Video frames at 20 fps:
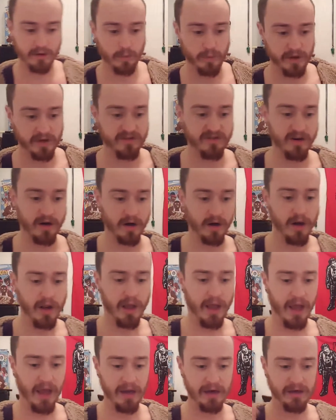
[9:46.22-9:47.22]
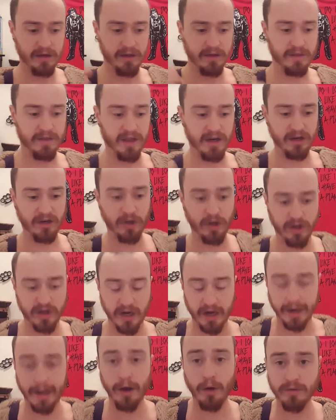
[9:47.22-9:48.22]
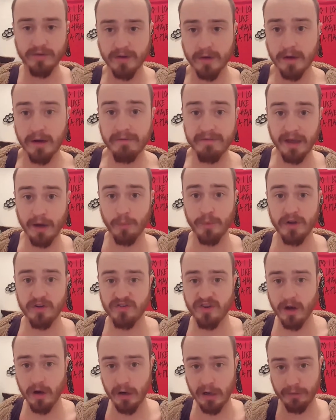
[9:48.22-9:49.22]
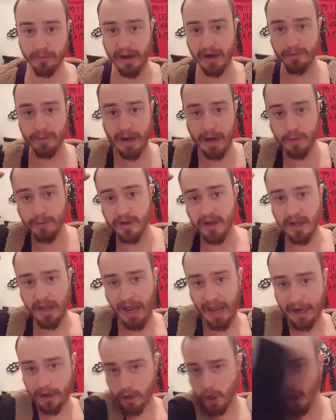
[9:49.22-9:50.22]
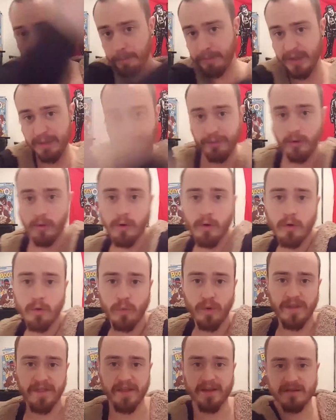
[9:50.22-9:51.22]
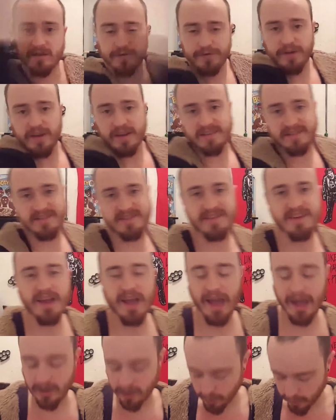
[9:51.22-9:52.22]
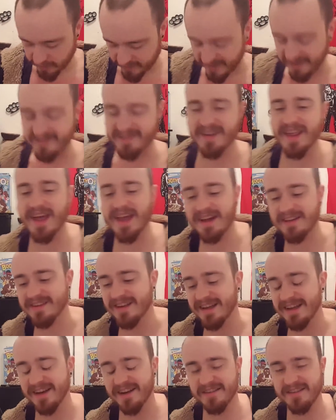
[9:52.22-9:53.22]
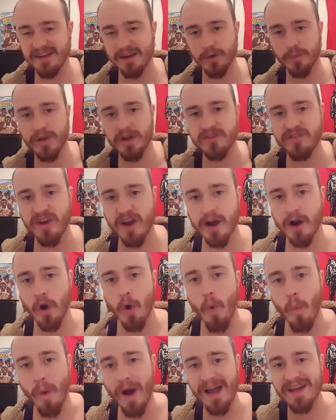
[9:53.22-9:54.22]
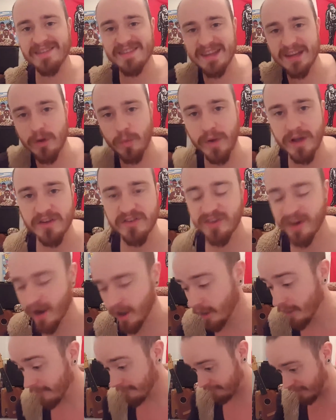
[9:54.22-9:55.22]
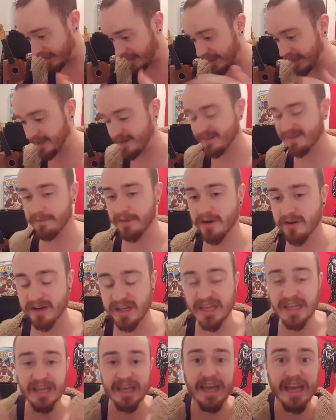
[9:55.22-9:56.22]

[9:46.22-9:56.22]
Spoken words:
in a wheelchair and then got out of that wheelchair and ran around and hurt people with his fists and used his legs. He doesn't need a wheelchair. Why is he in a wheelchair? Faking a disability.